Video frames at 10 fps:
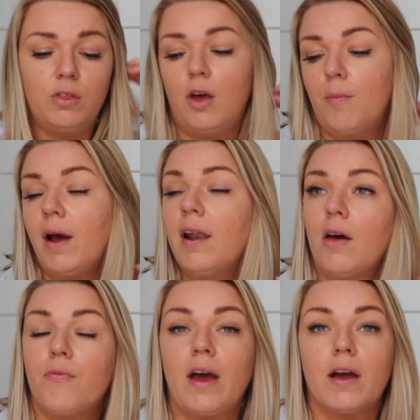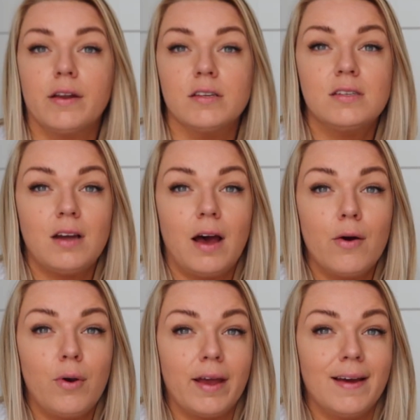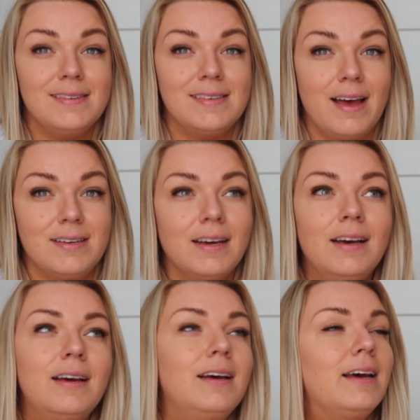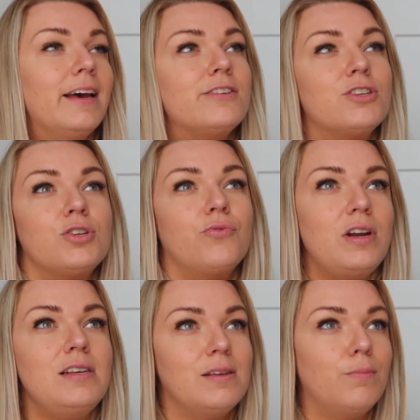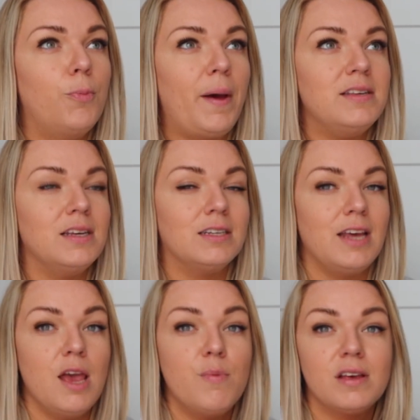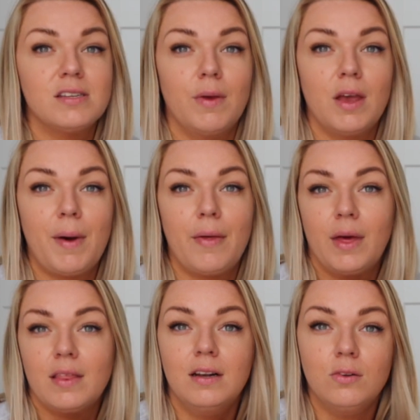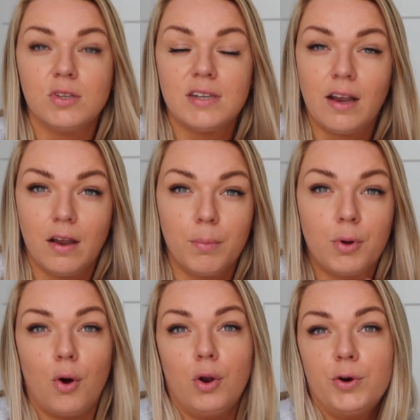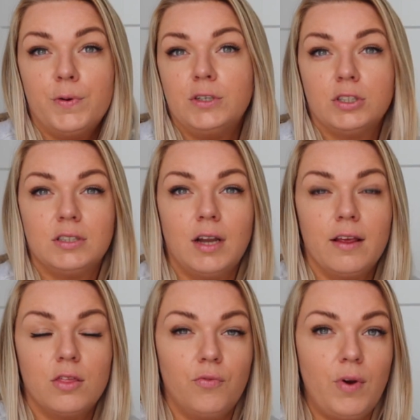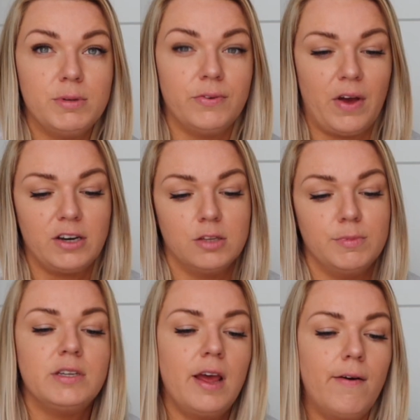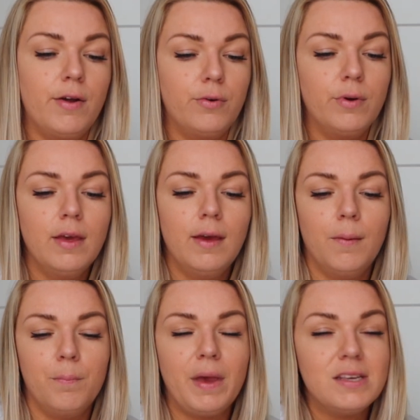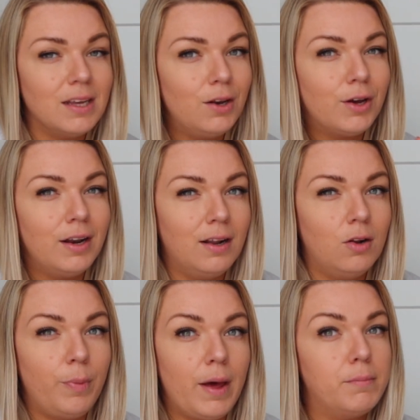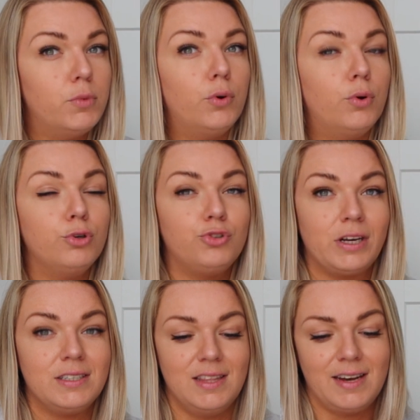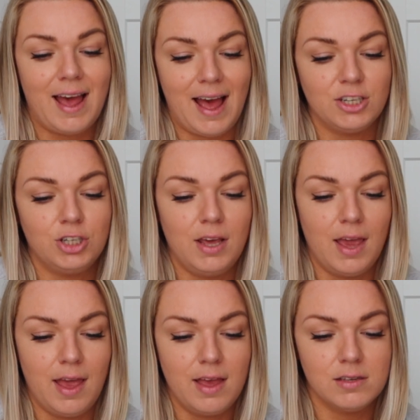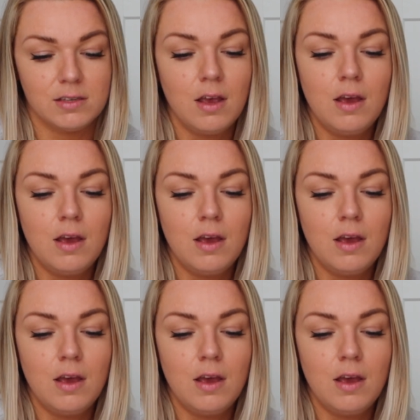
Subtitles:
them. I love that kind of style. Like I said, it's just a really simple basic tee, but there's something about like the little stand-up collar and just like the ribbed effect of the material makes it look a little bit more dressy than it actually is.